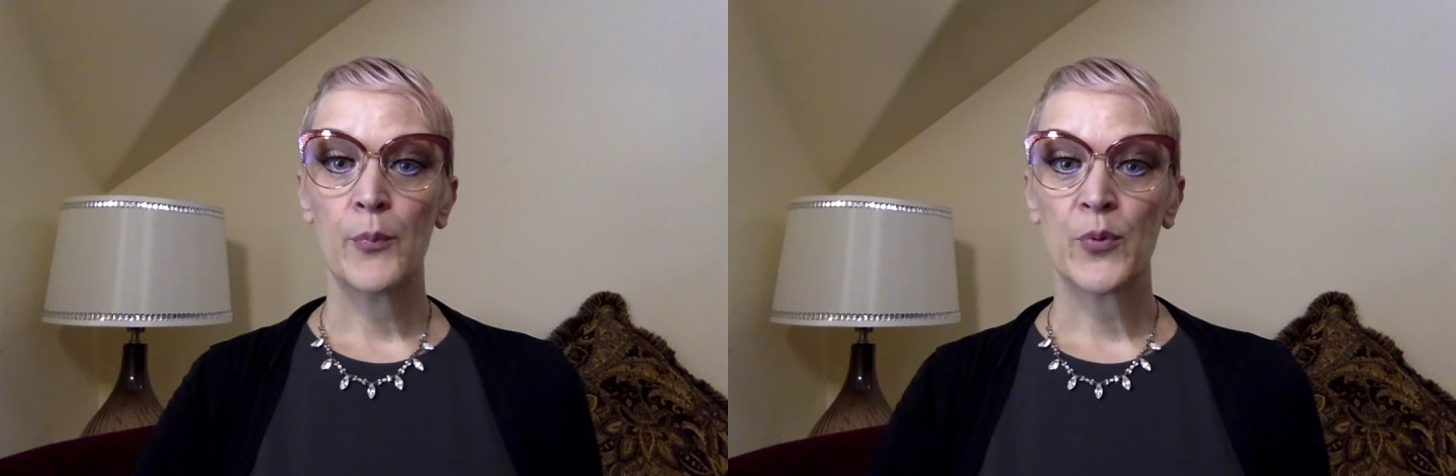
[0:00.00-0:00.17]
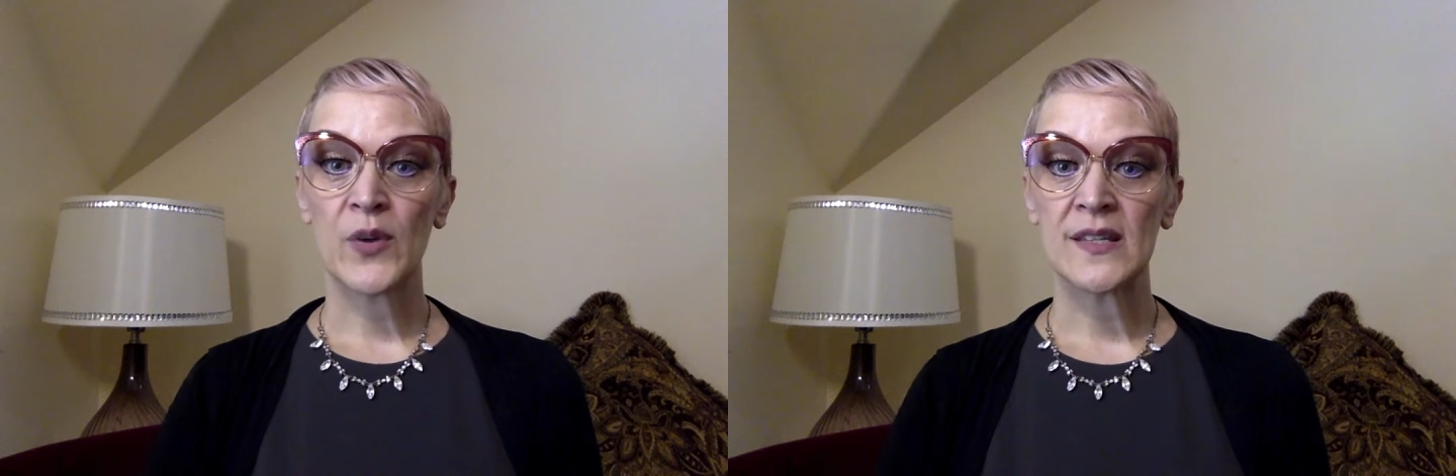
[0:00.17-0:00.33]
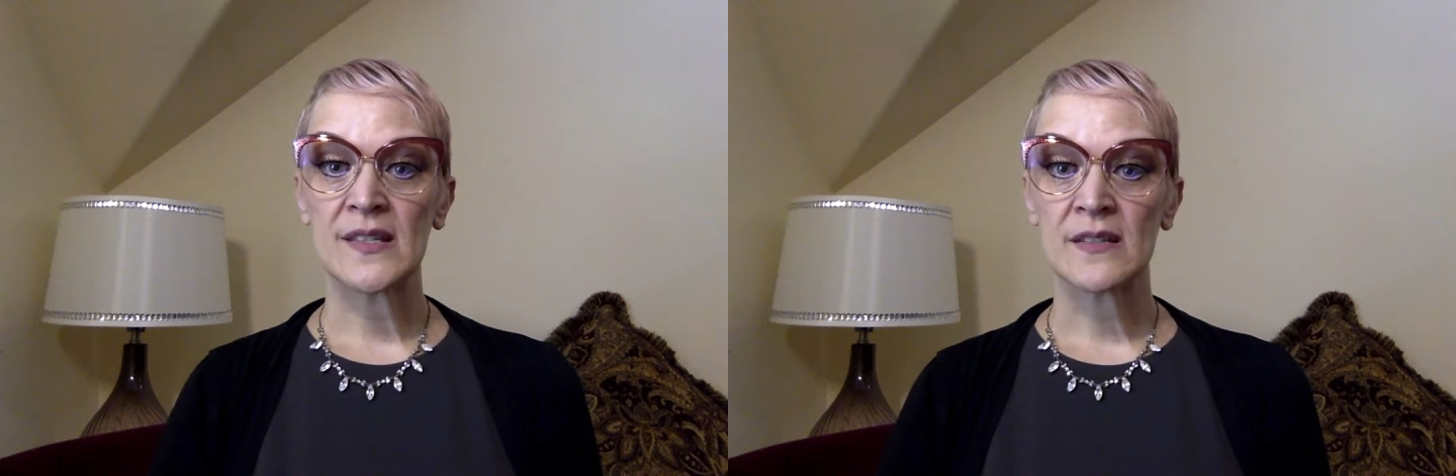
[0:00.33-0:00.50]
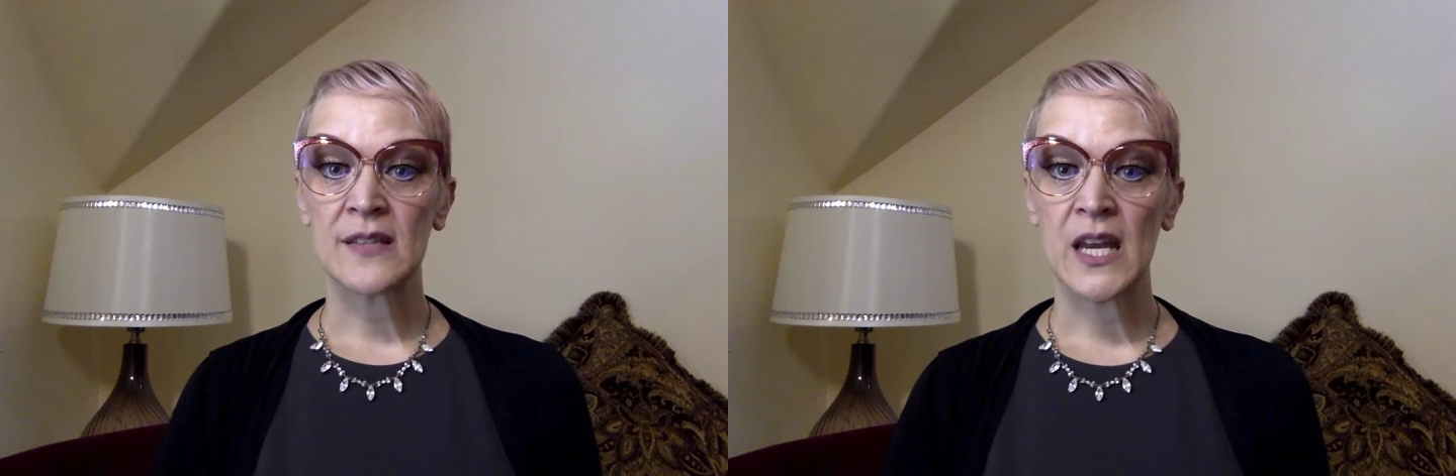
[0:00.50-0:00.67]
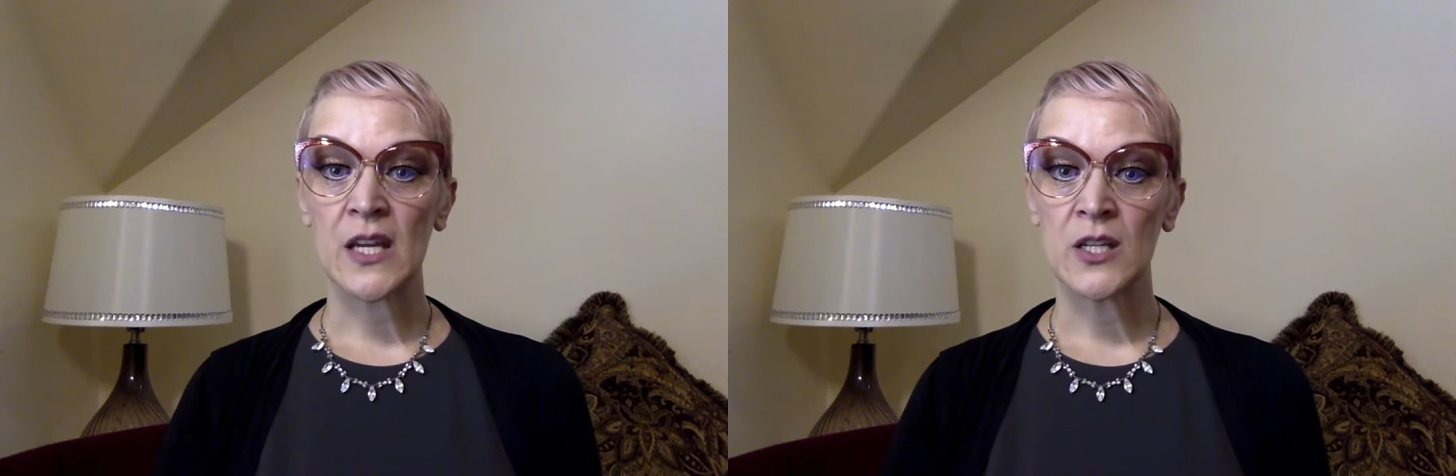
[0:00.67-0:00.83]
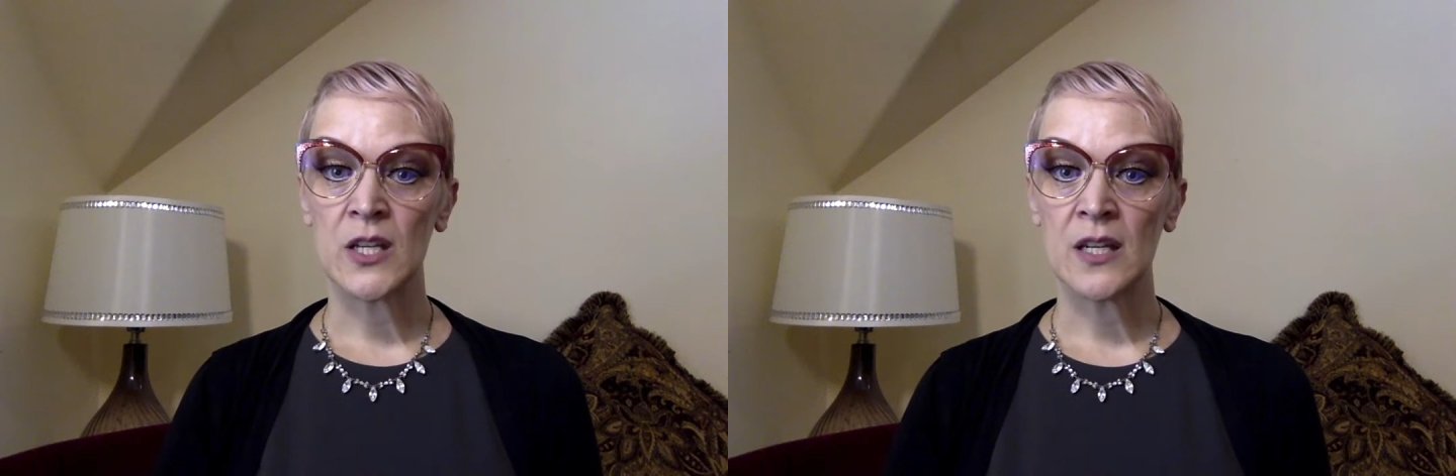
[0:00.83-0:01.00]

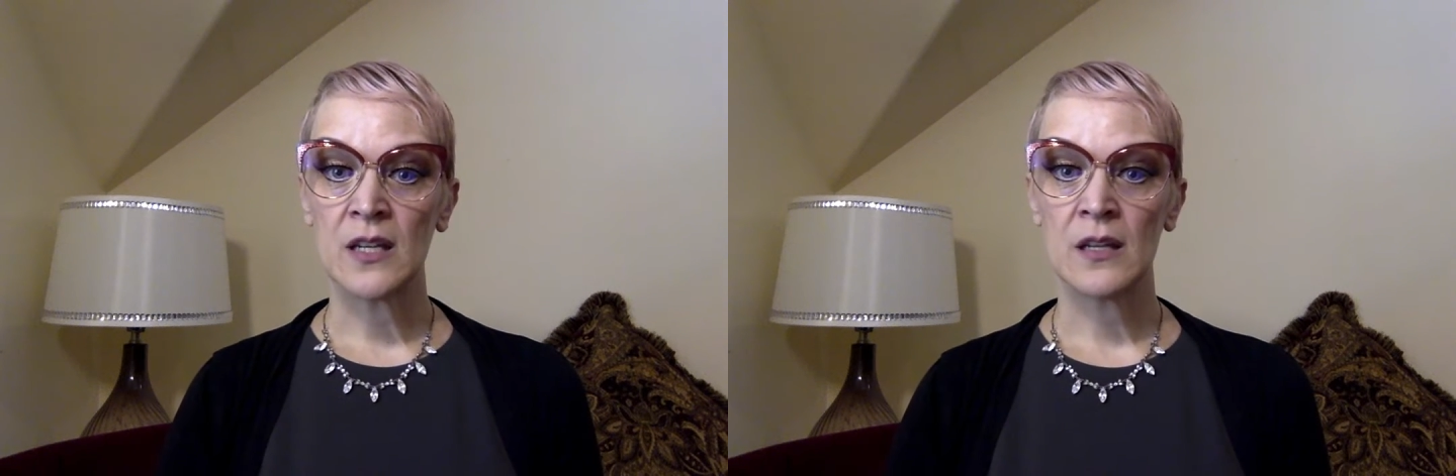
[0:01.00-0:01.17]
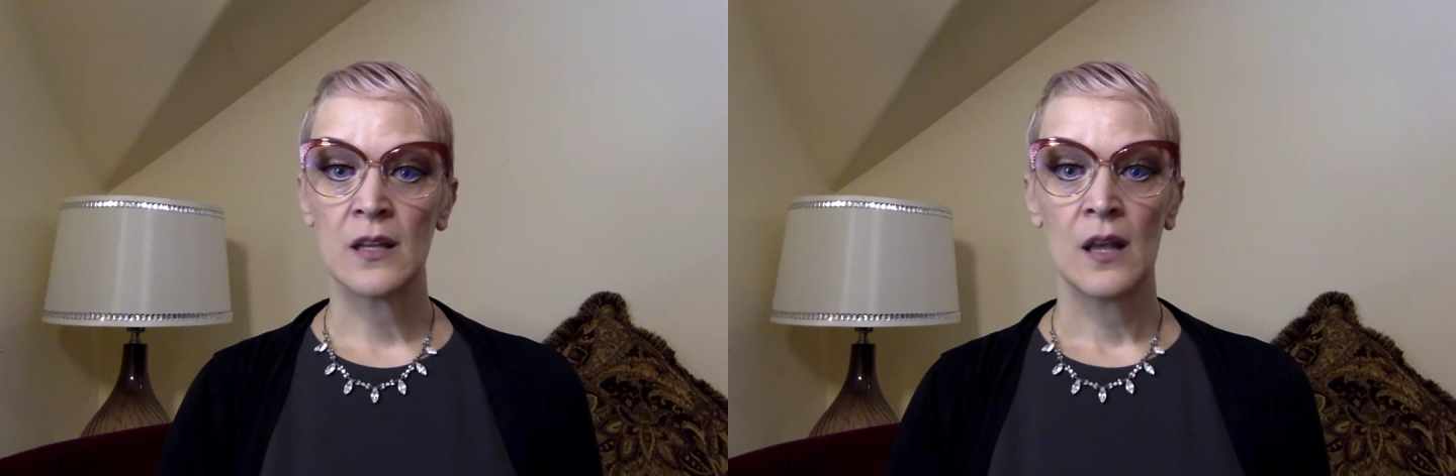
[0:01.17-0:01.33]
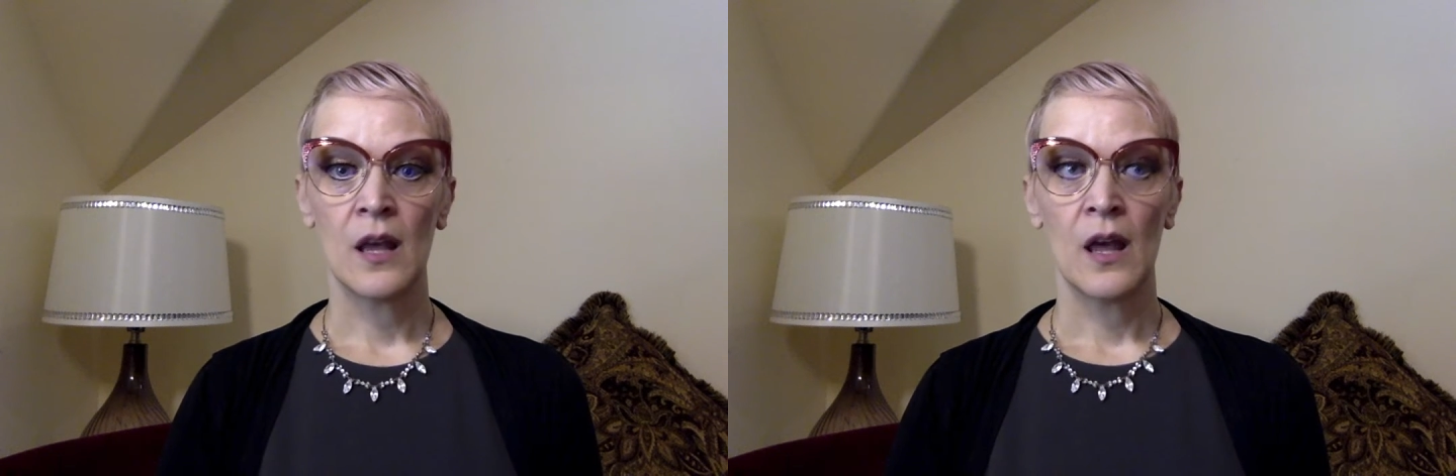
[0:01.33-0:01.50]
presentation,